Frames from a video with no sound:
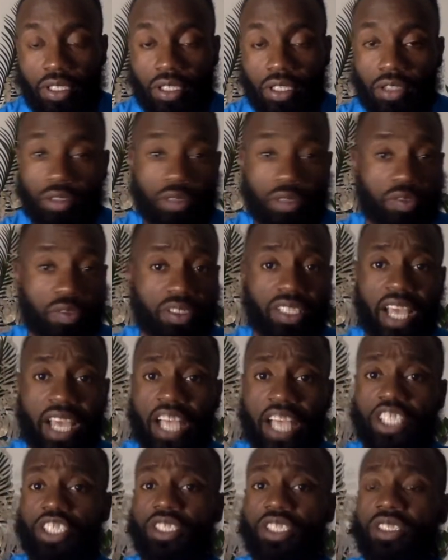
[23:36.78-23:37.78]
with its
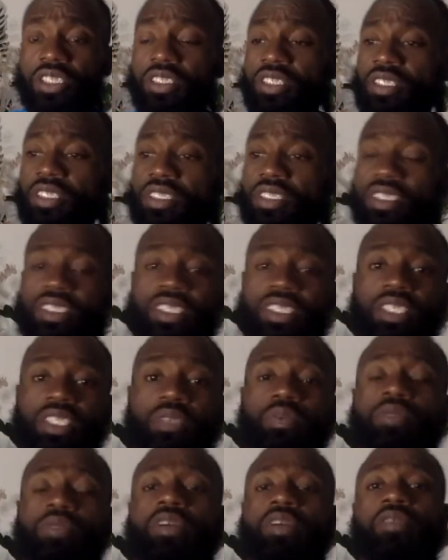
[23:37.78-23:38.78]
ashes, in the sea,
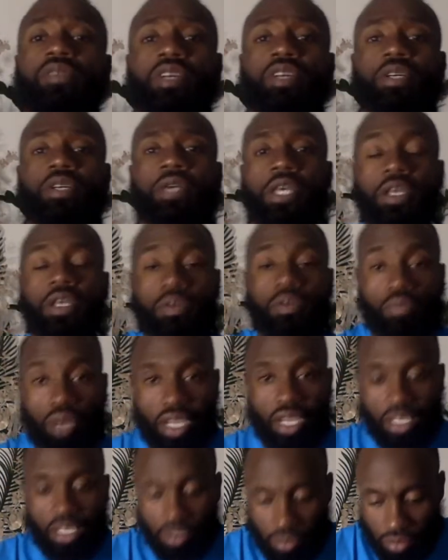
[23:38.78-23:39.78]
wherever. But
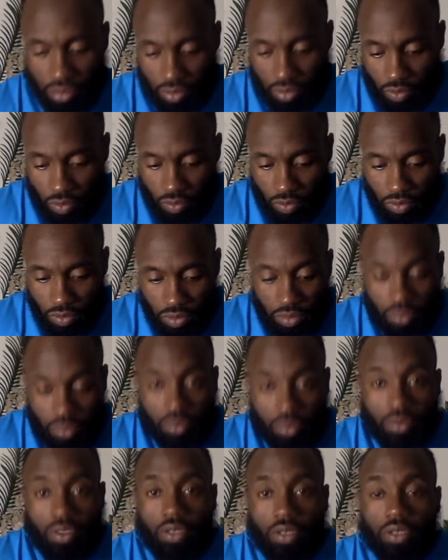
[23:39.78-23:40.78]

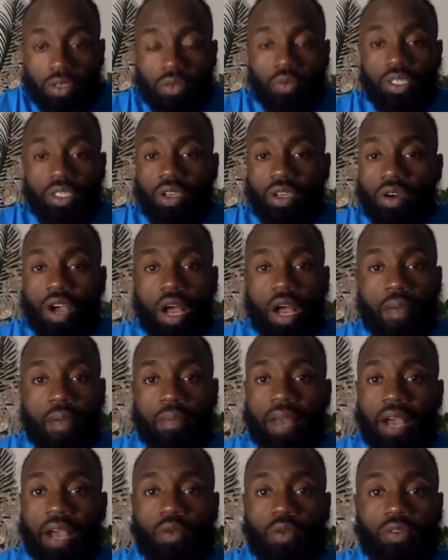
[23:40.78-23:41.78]
we don't come
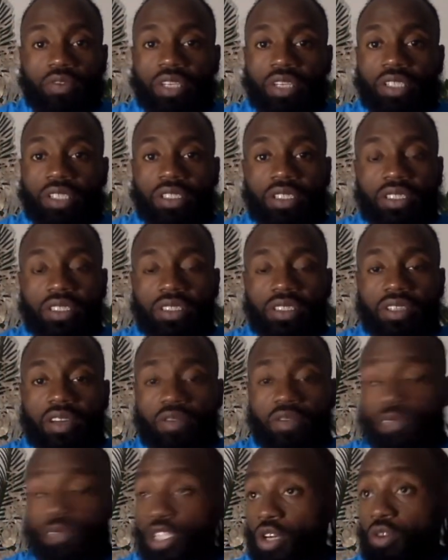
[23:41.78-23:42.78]
back with none of this stuff.
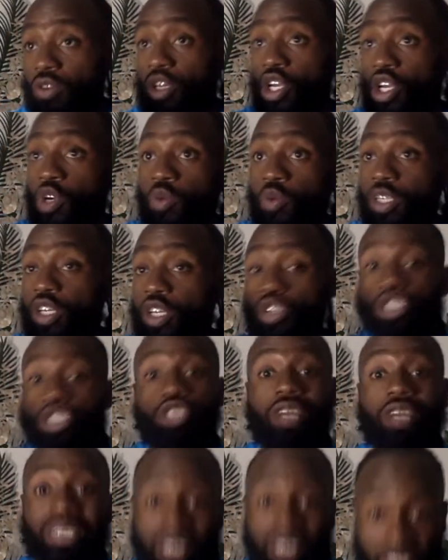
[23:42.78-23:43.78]
We don't
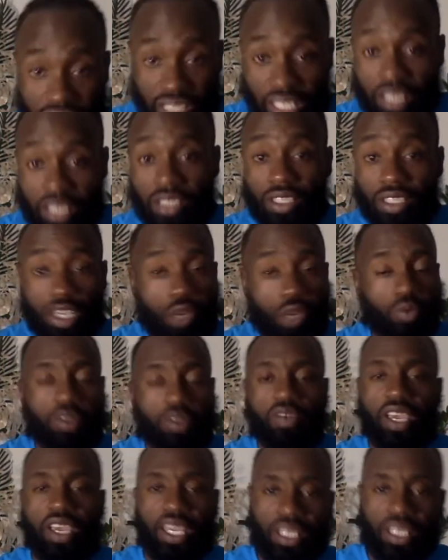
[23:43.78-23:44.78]
transcend with
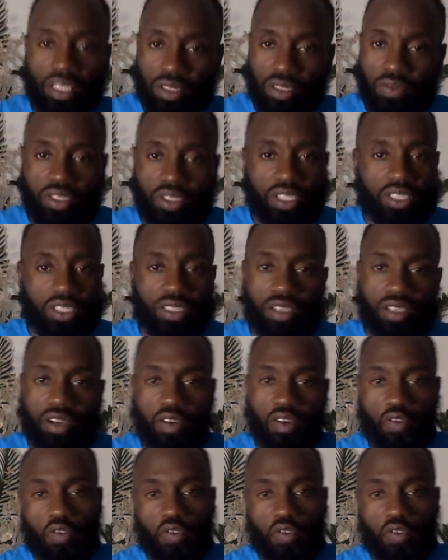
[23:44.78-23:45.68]
any of this stuff.